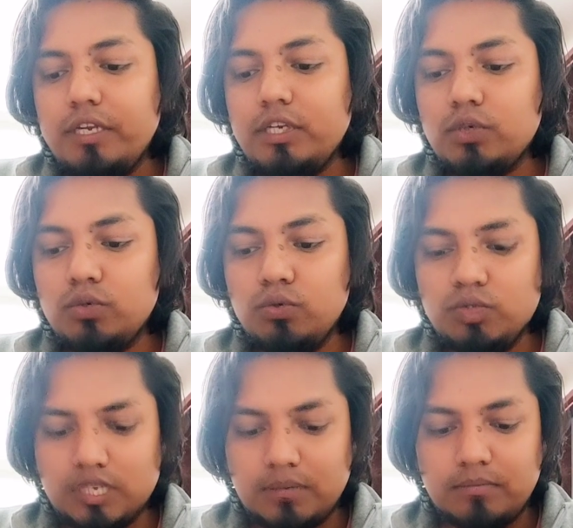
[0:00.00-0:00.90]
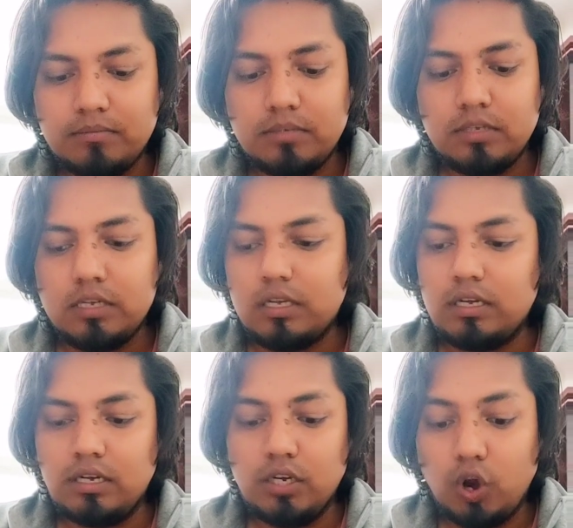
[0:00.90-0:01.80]
need to do some,
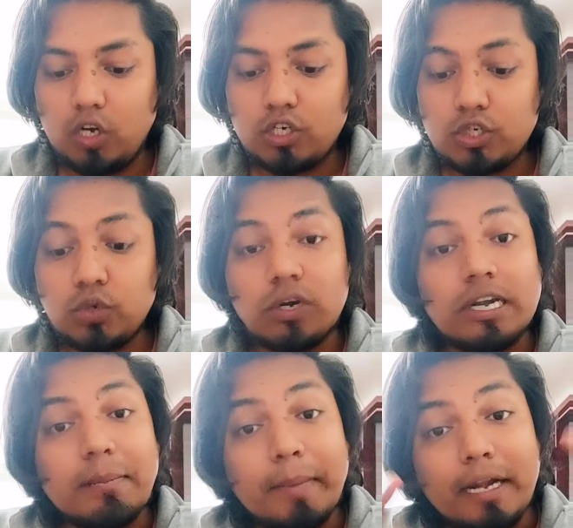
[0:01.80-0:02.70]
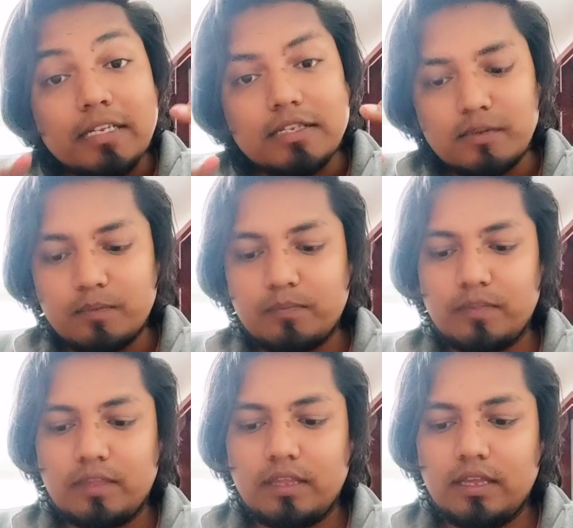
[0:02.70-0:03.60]
not sure, depends,
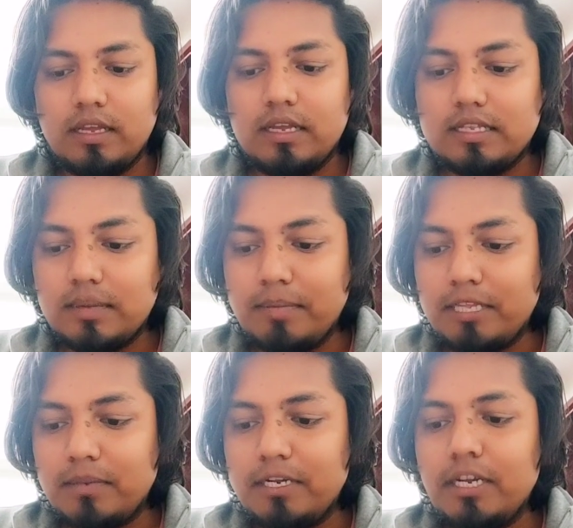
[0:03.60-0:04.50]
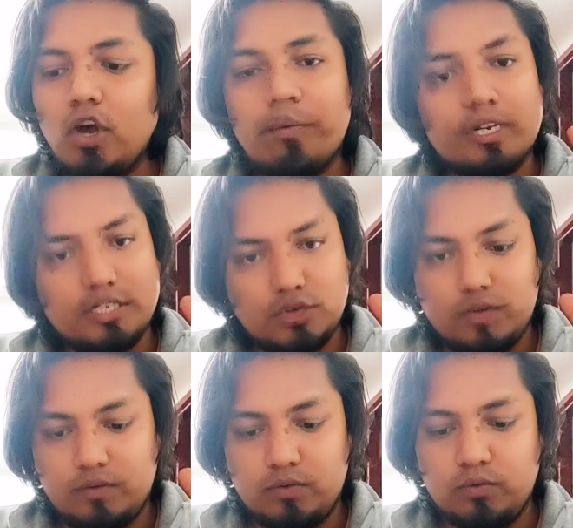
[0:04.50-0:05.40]
some mathematical operations
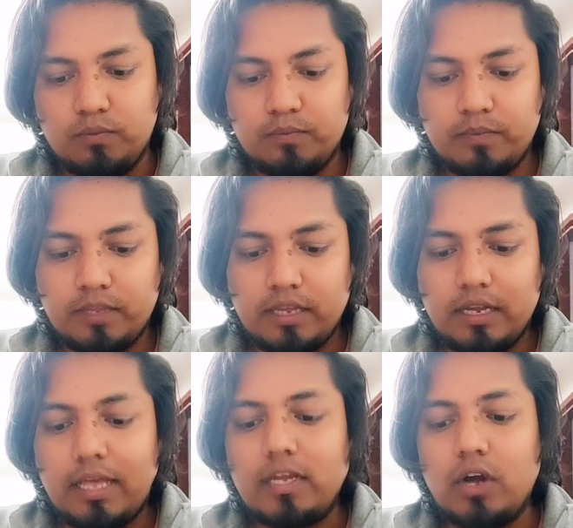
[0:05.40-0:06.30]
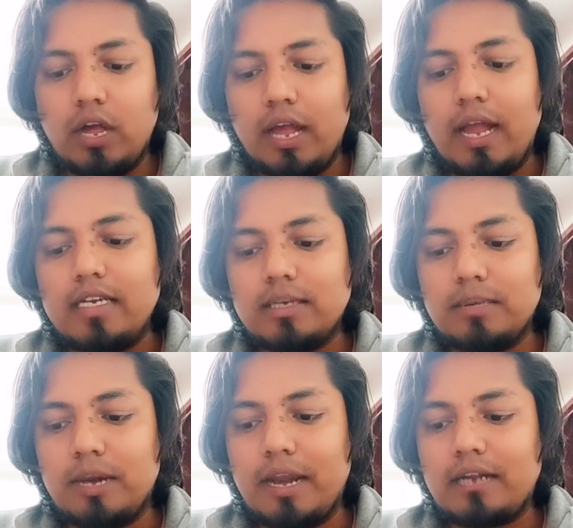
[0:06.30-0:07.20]
we have to do, like add,
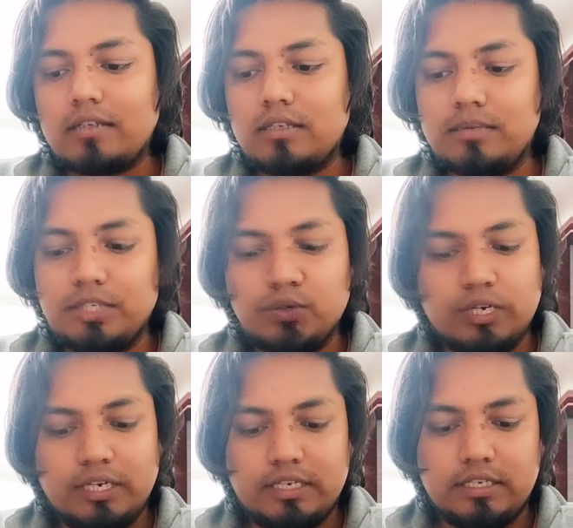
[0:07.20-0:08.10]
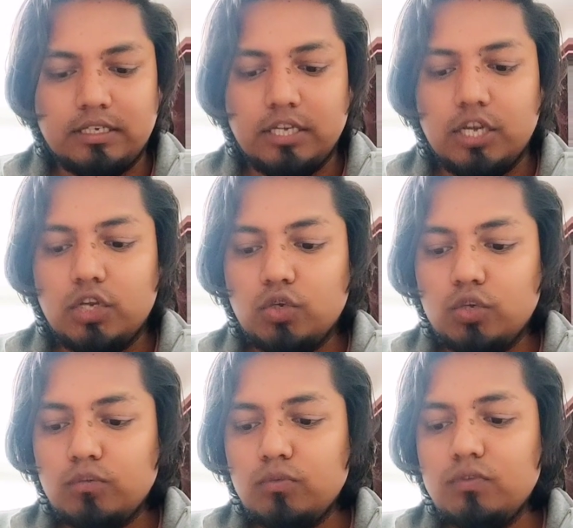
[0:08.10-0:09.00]
subtract, substitute, etc. To
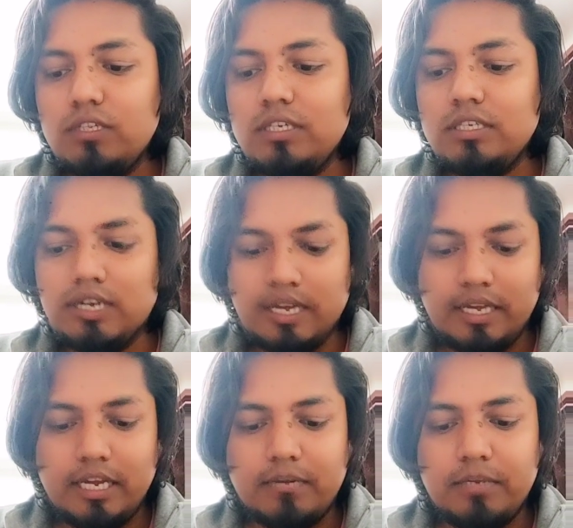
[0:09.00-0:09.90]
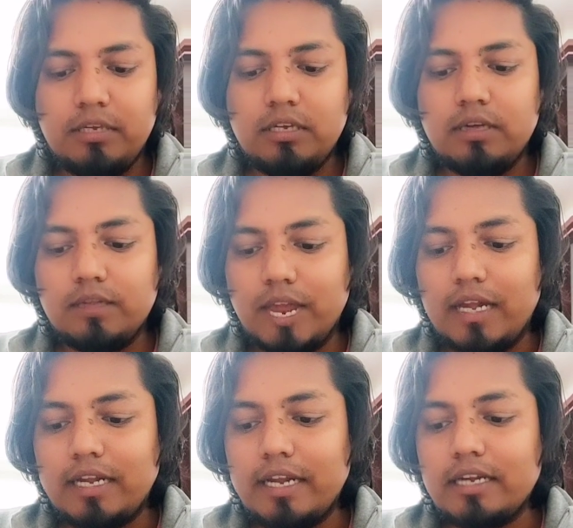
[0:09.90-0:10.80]
remove these A and B
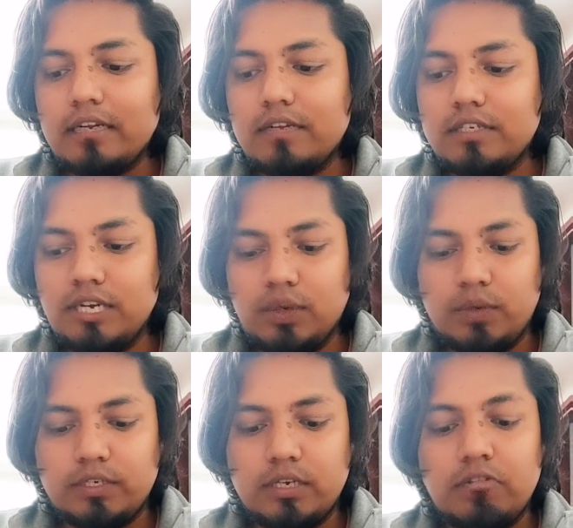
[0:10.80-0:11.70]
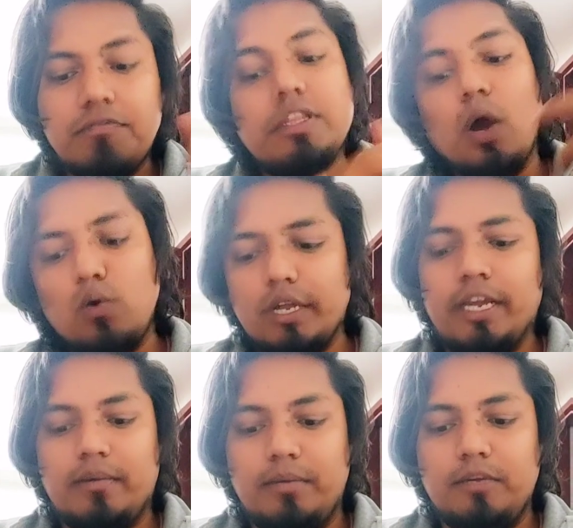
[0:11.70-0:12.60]
and get differential equation without A
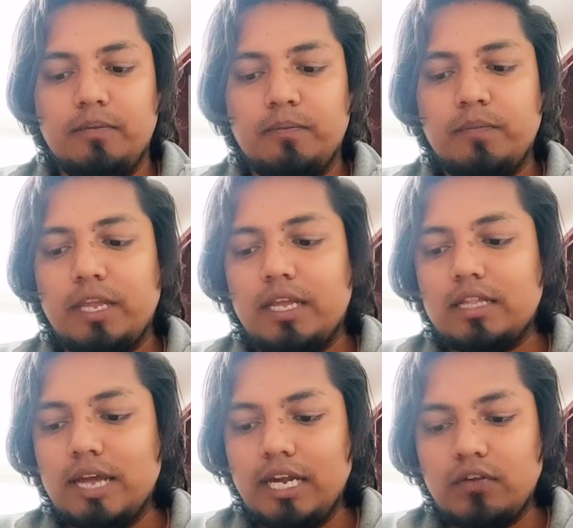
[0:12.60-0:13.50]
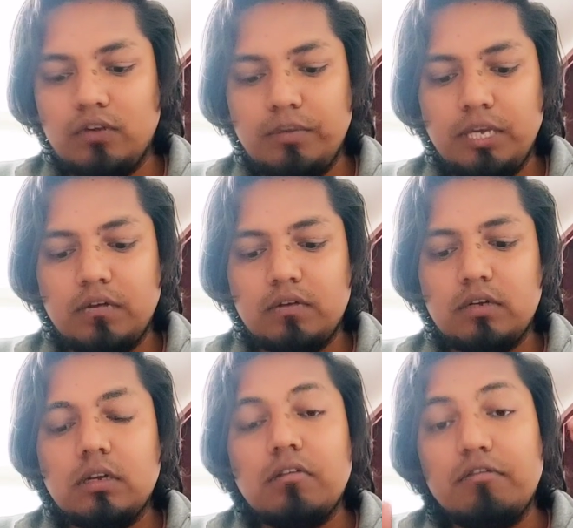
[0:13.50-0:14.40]
and B, that will be our
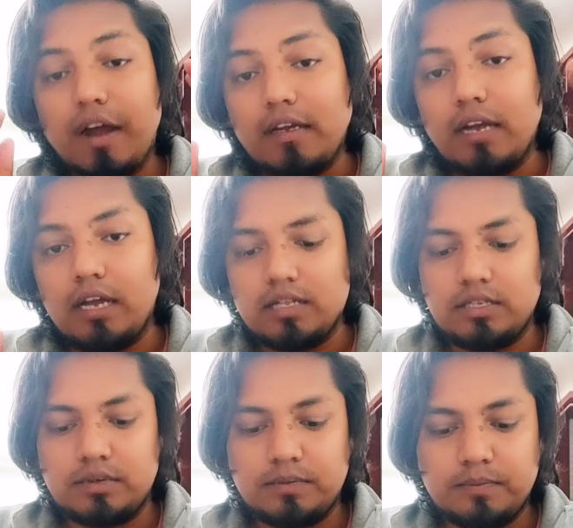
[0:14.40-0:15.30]
final answer.